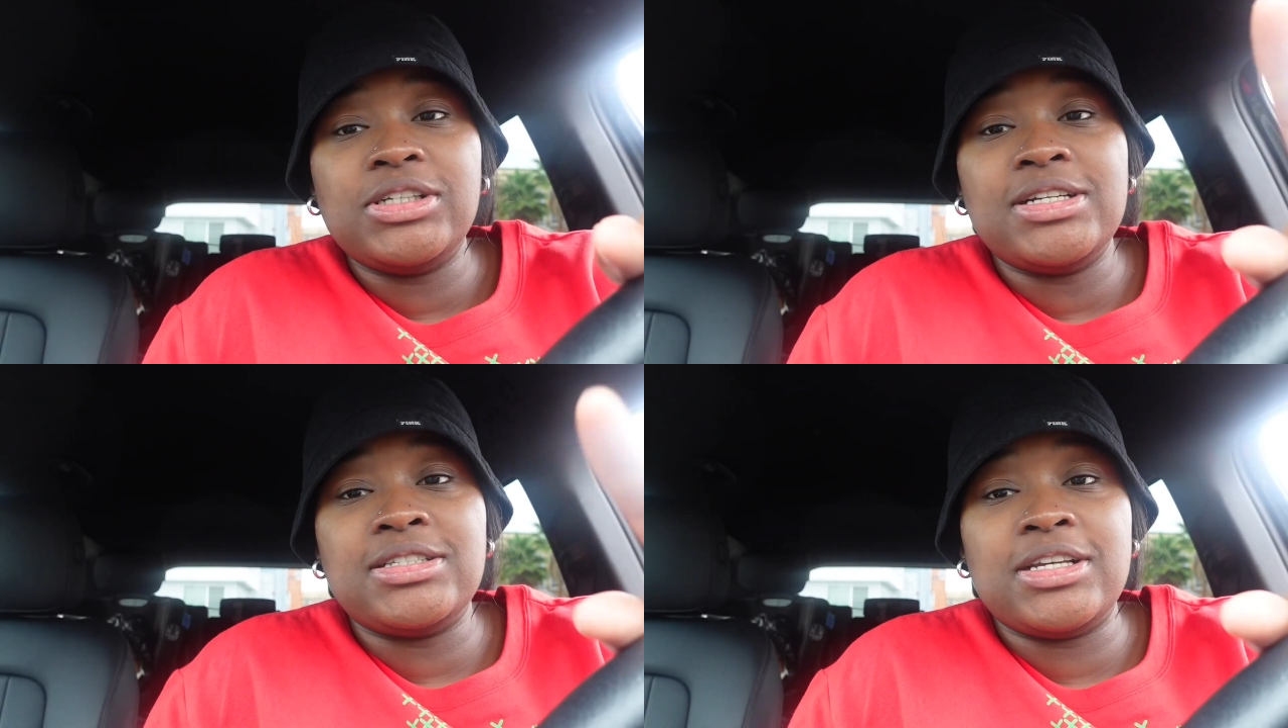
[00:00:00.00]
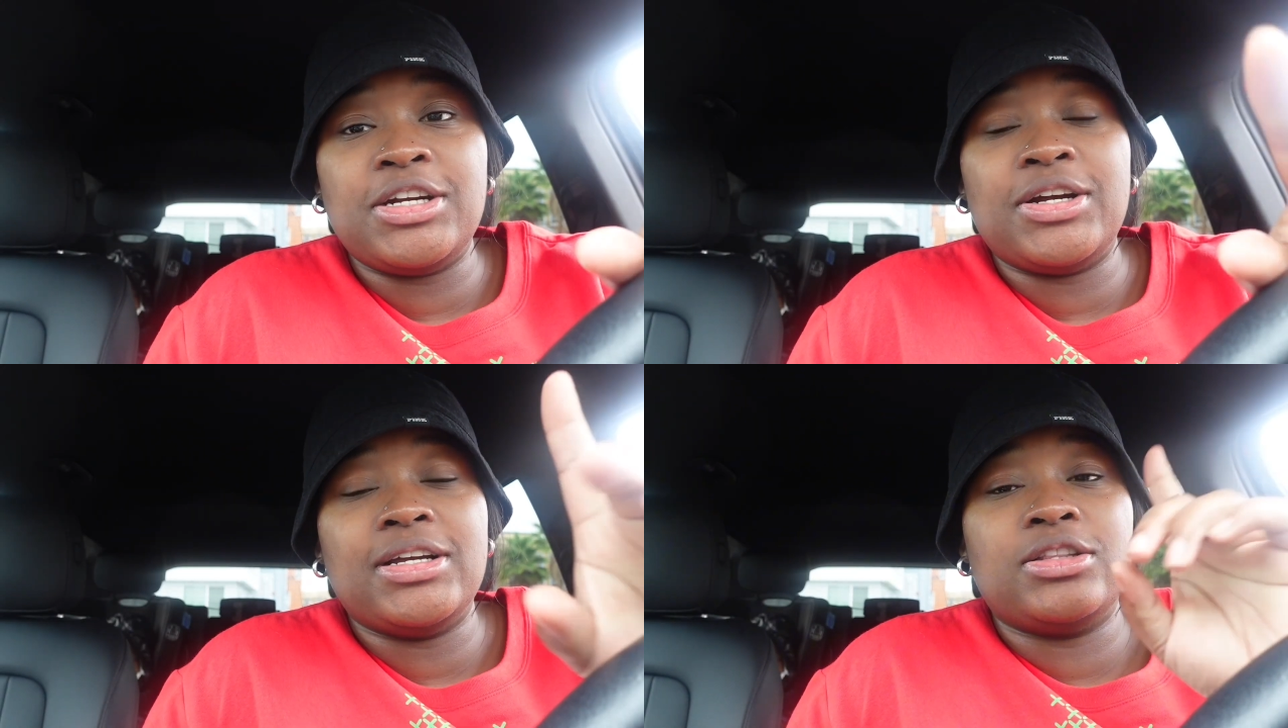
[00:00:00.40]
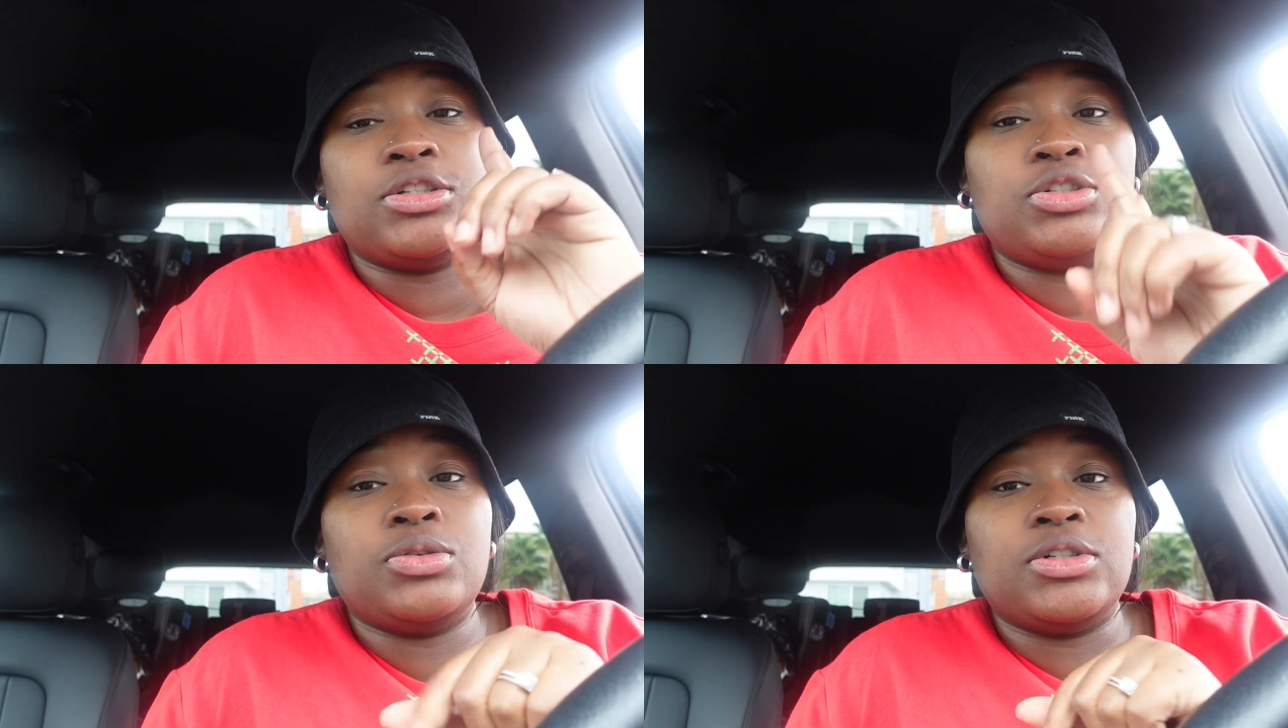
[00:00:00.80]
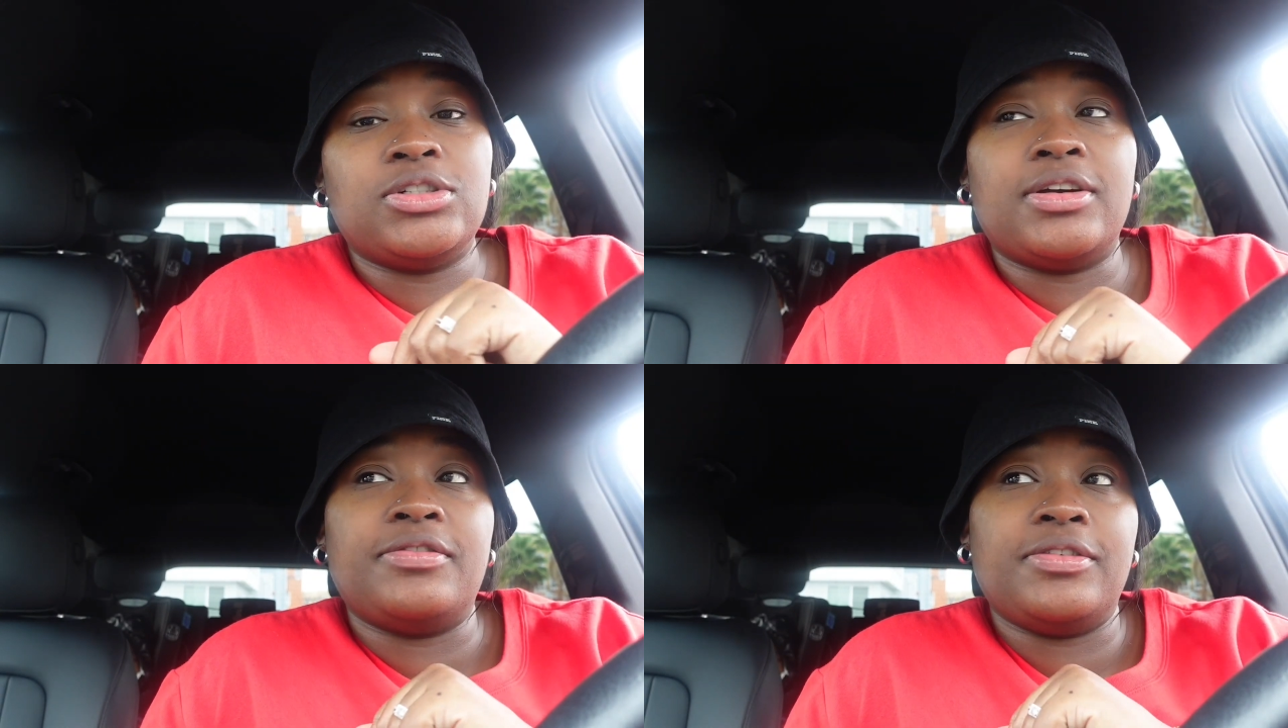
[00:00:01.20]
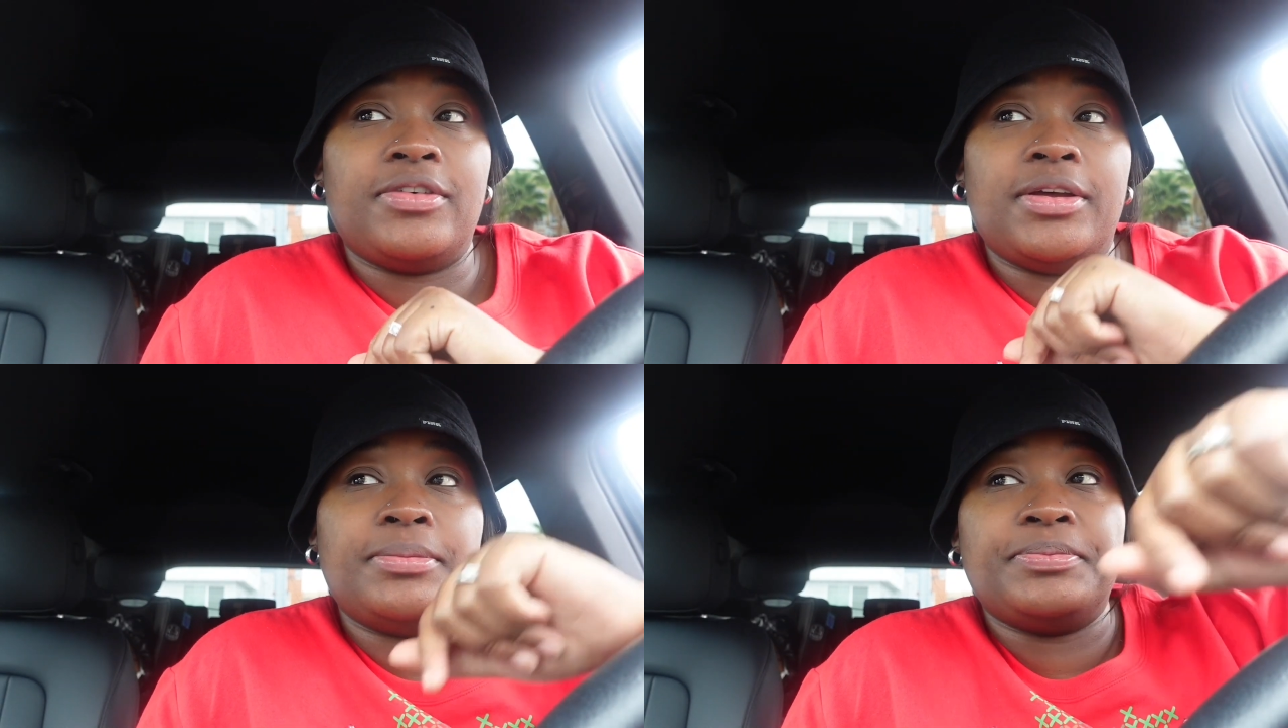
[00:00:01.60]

you guys later at the toy drive event